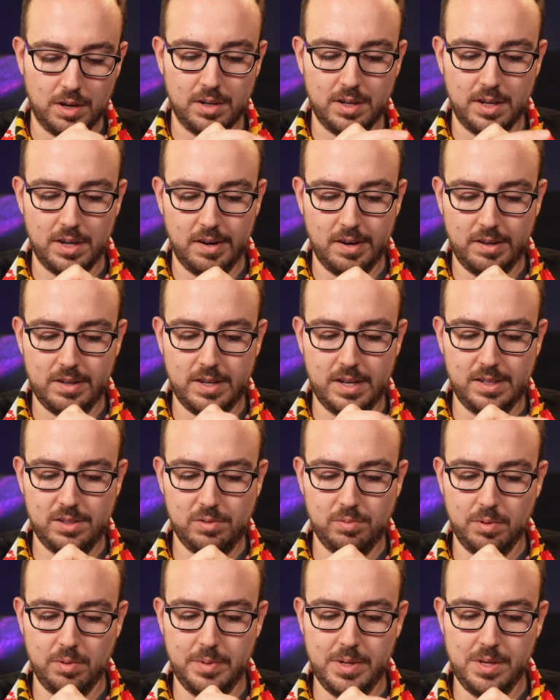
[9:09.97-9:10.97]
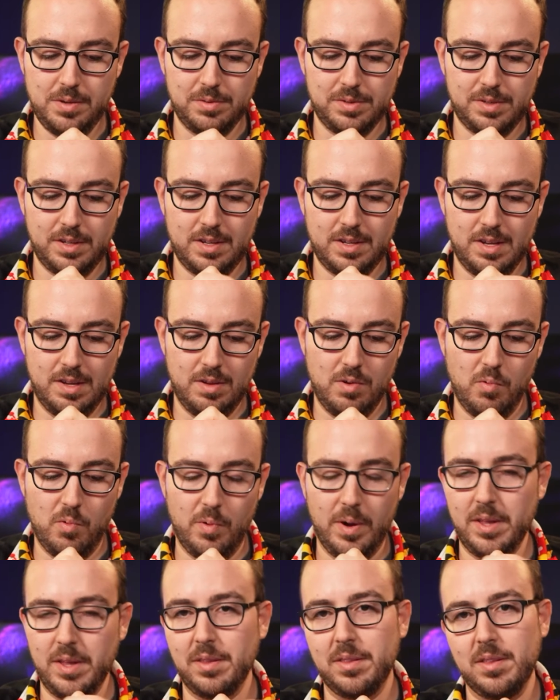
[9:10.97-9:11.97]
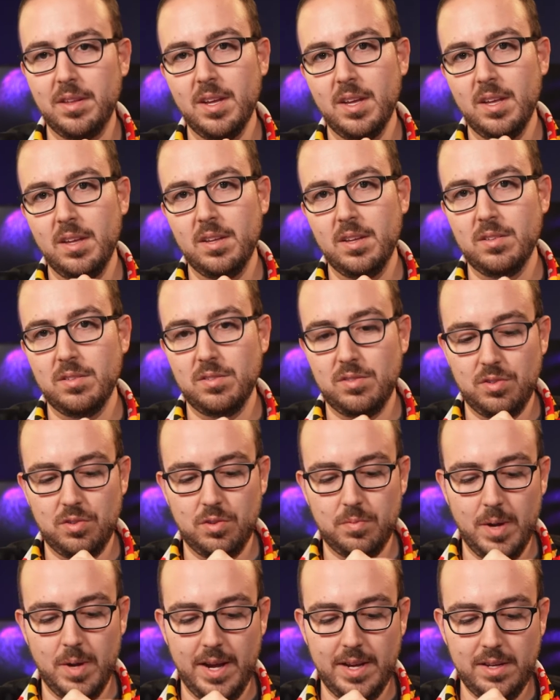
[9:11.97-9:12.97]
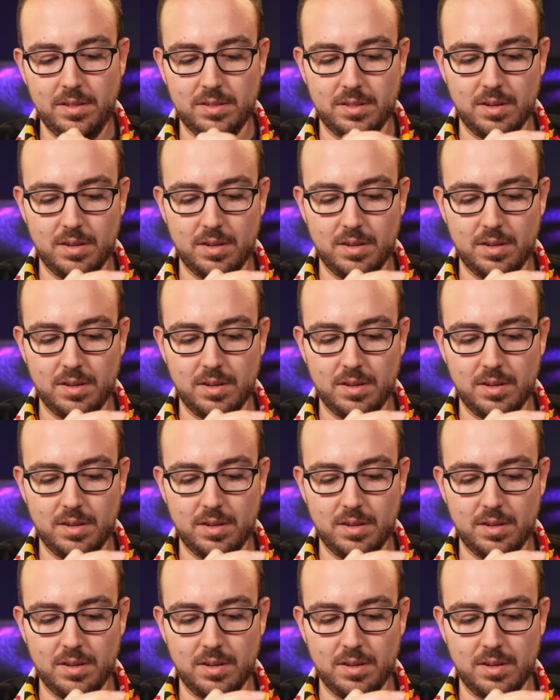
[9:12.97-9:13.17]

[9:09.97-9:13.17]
In our case, we'll be using it with Zoom I S